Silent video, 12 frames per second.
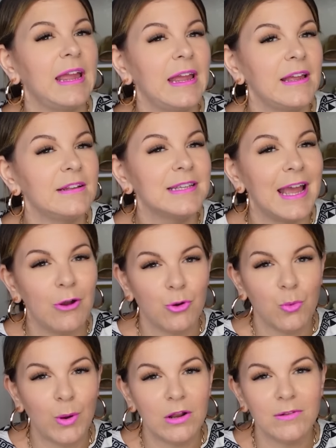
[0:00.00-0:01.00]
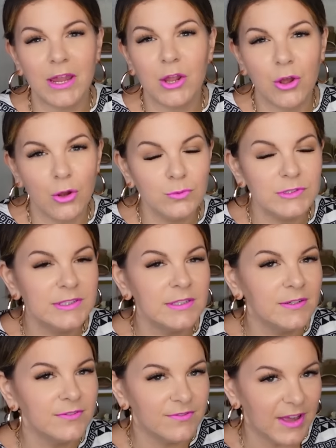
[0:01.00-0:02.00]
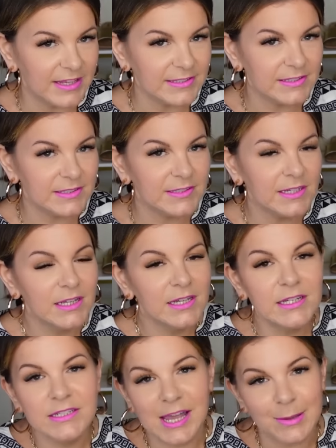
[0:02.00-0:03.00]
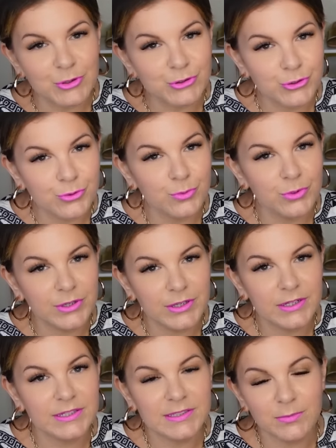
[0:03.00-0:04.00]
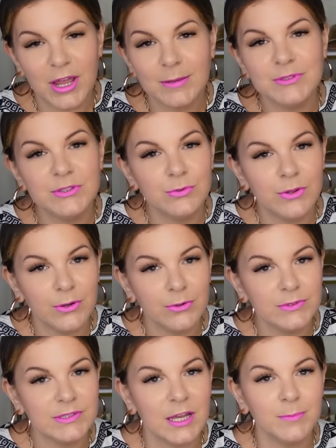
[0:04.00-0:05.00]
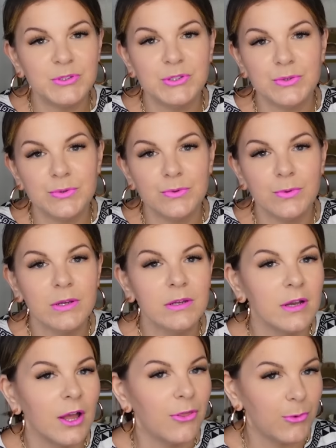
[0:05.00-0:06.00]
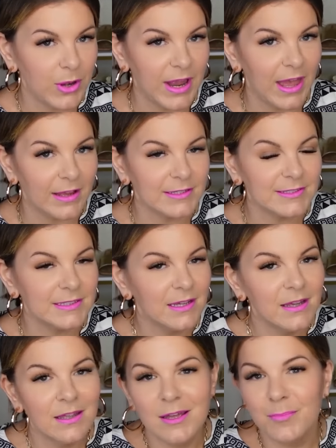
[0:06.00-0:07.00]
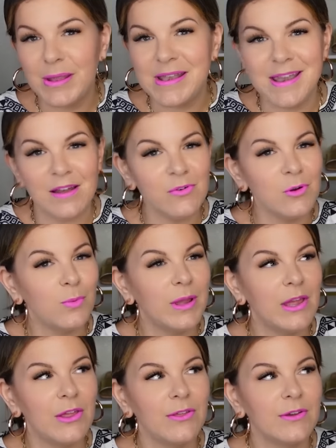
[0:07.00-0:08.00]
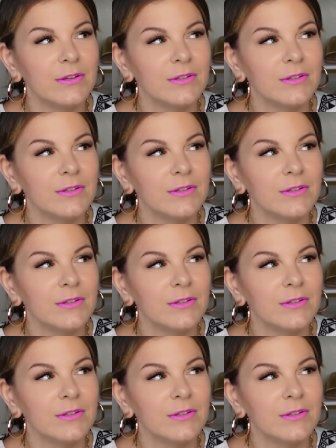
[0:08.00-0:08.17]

and outerwear, like coats, vests, Time and Tru would sometimes do those up to a 3X, but never with